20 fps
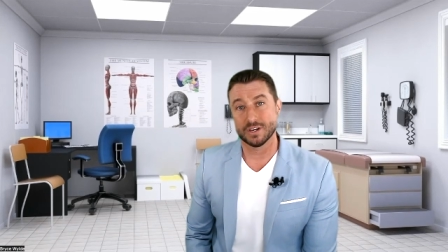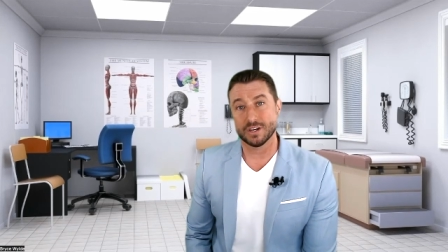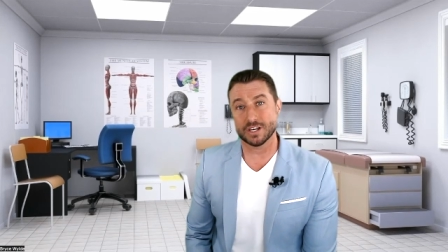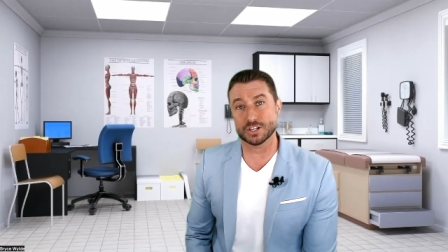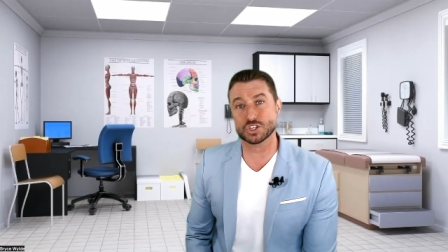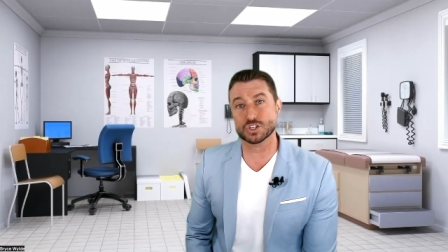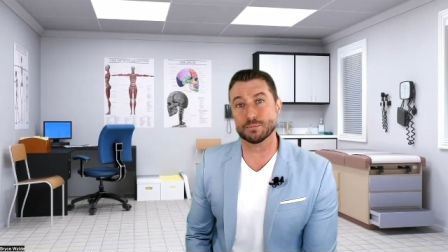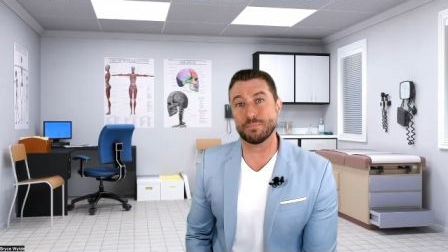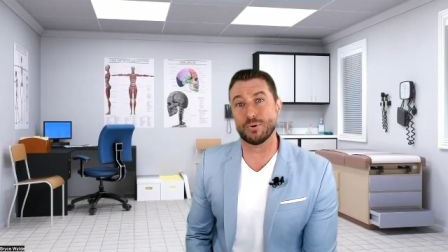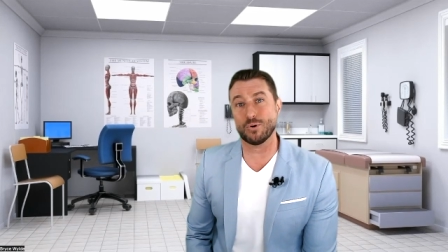
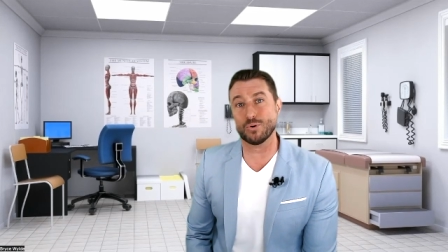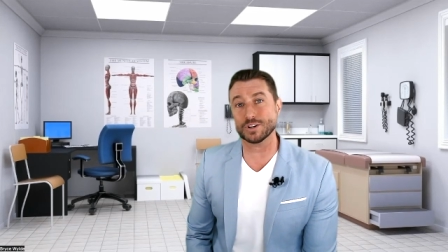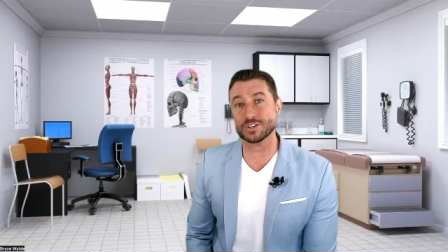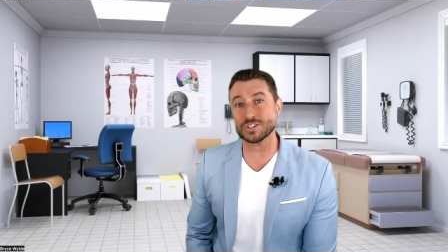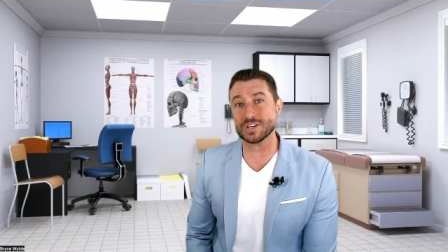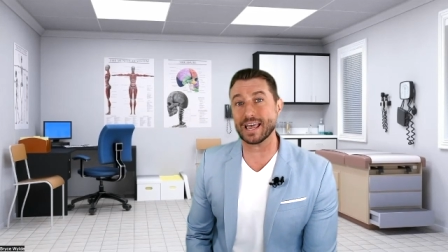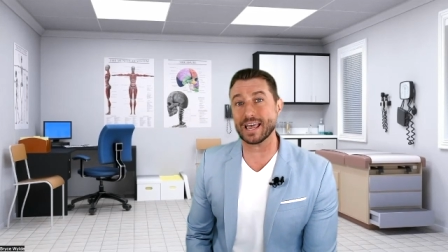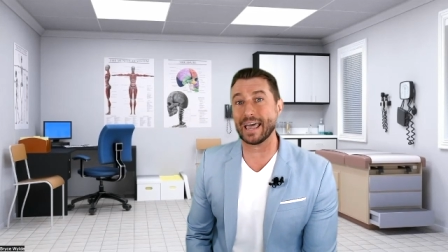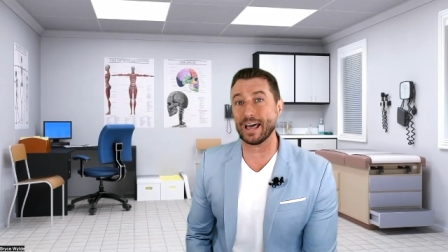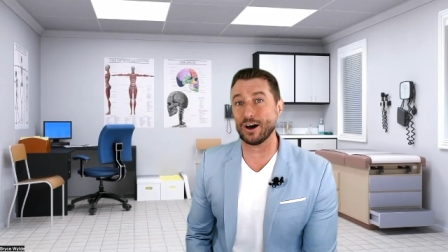It
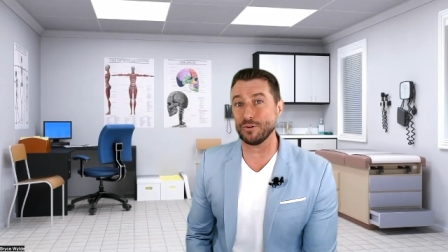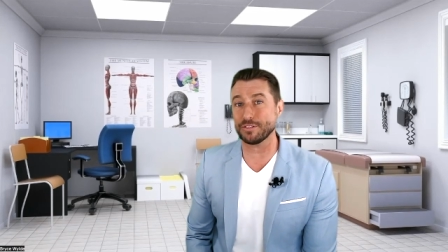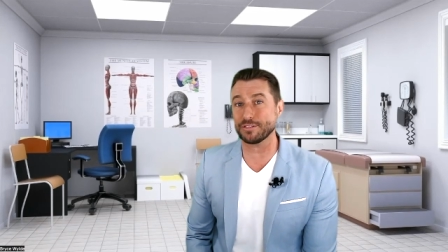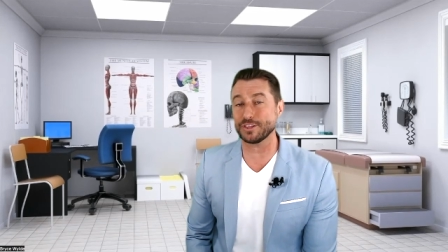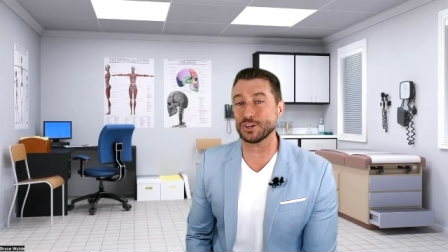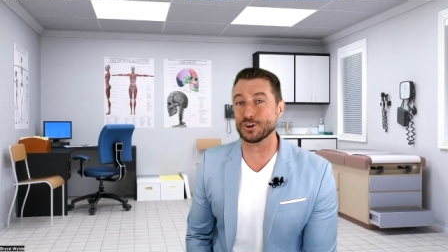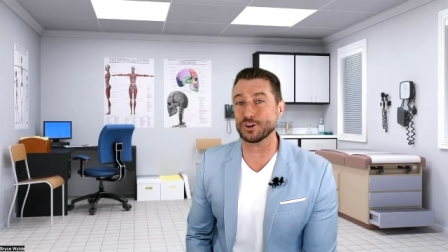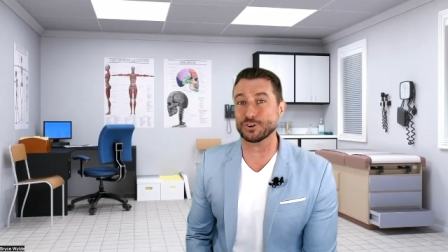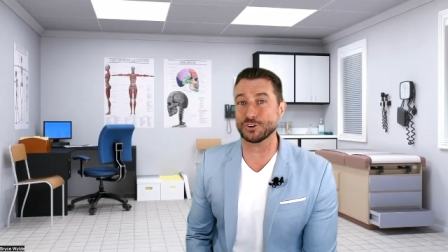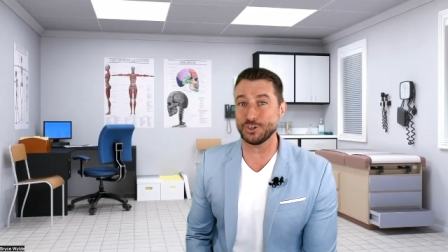supports a
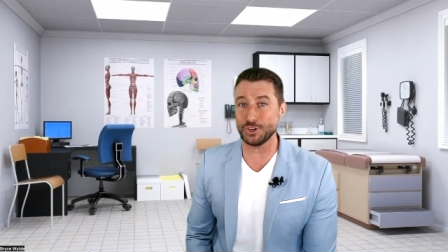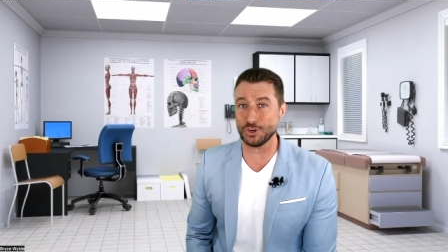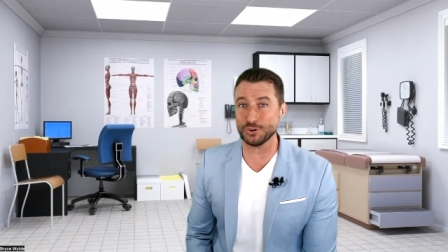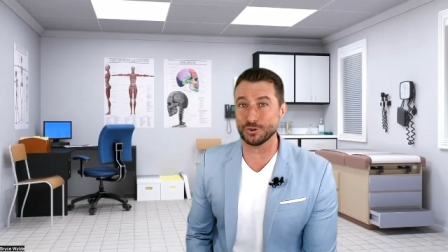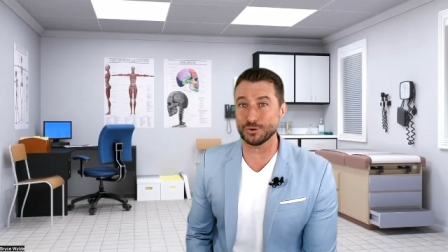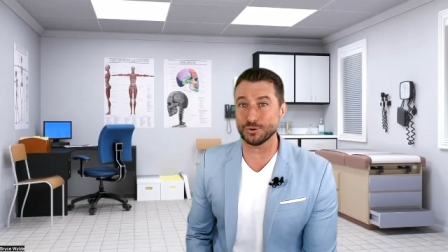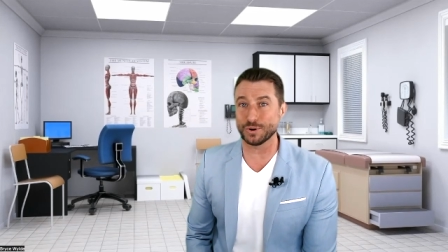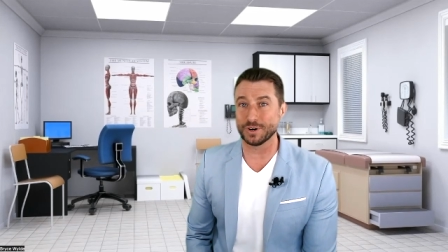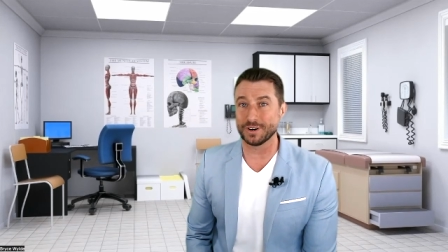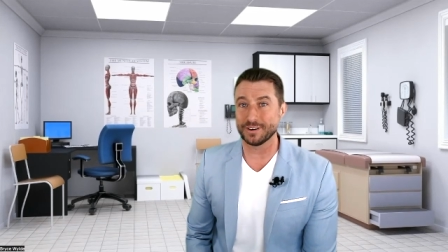healthier
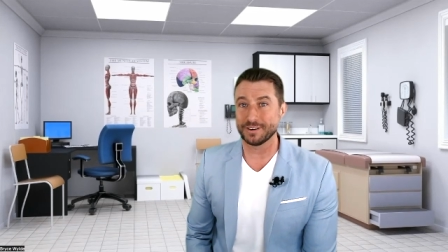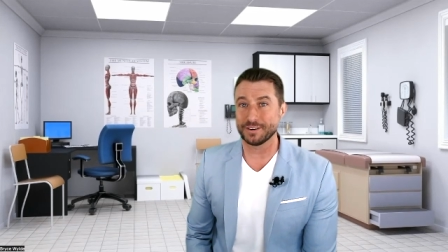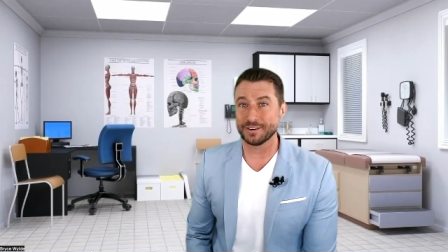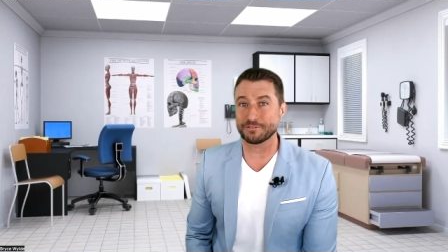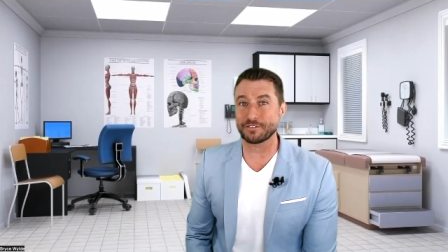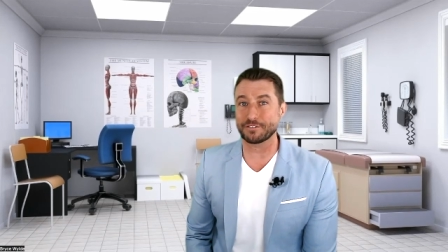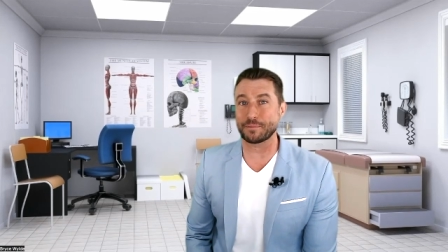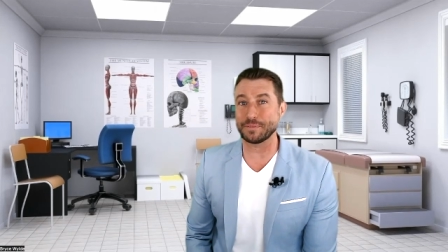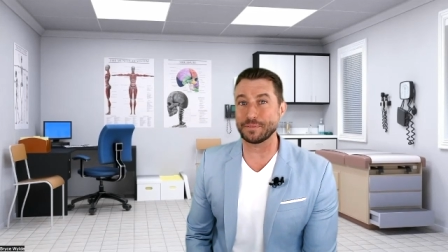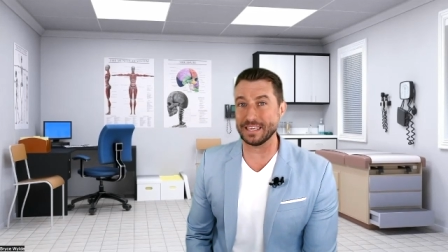you
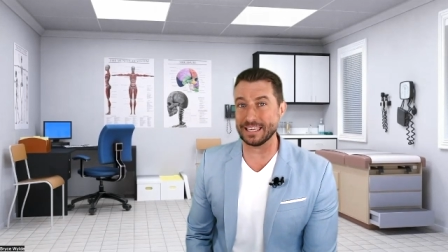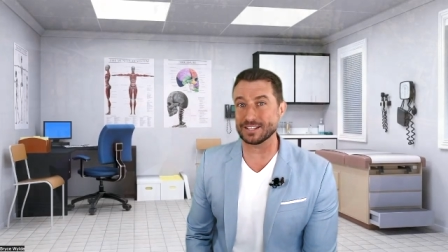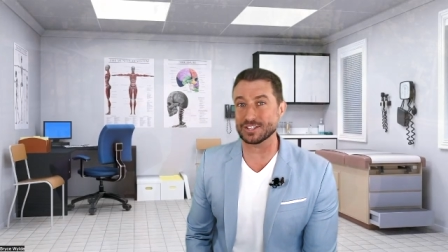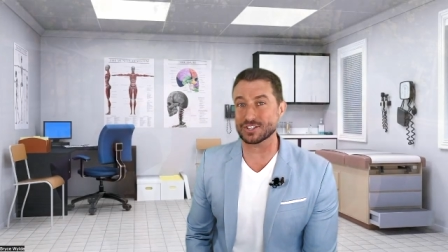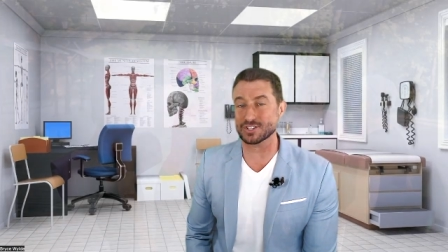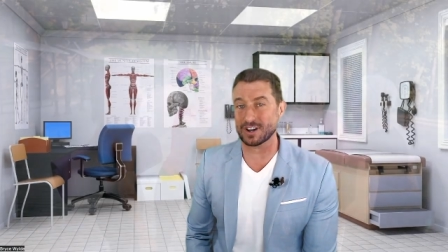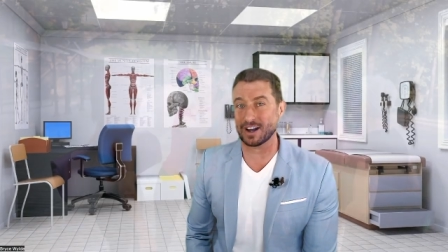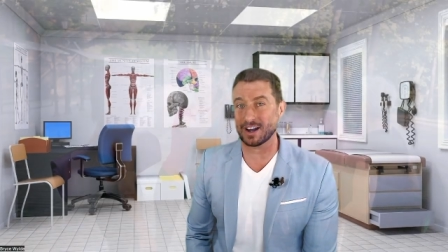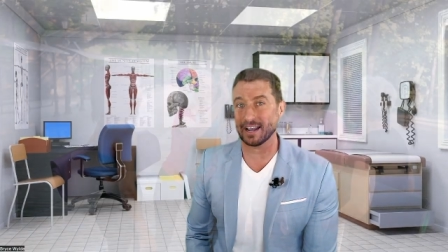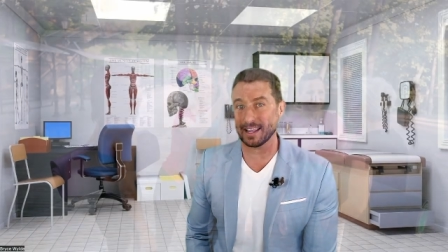from the
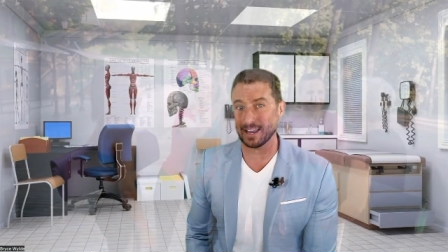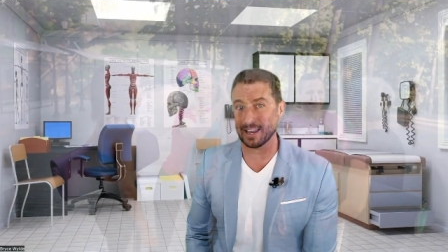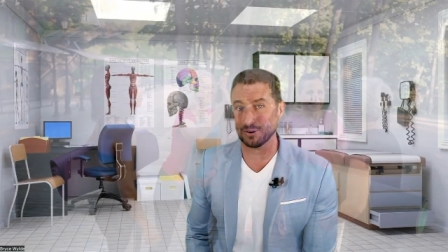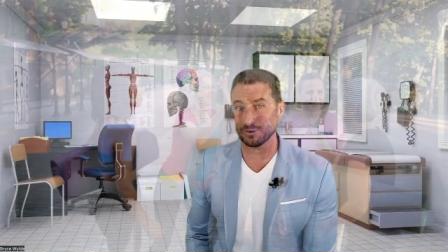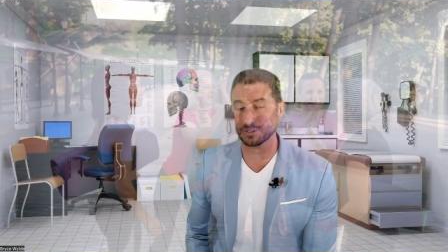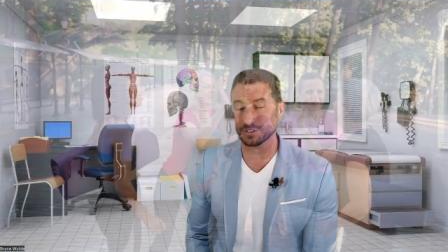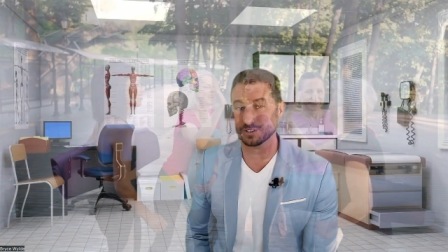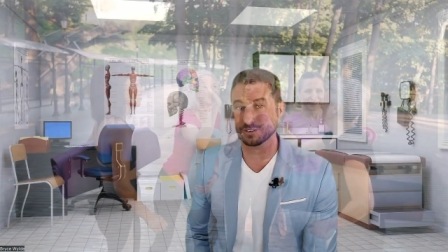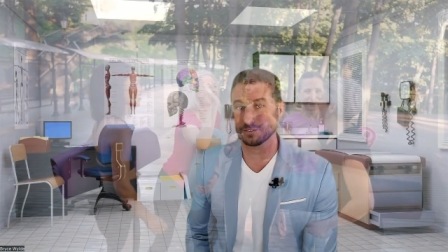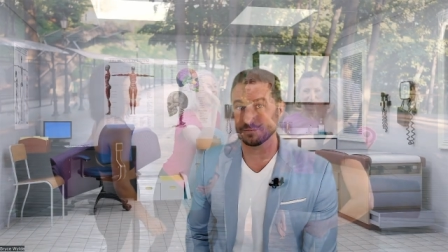inside
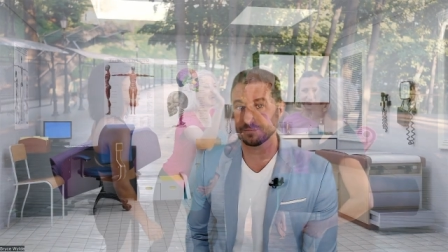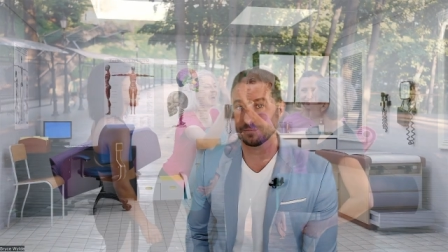out.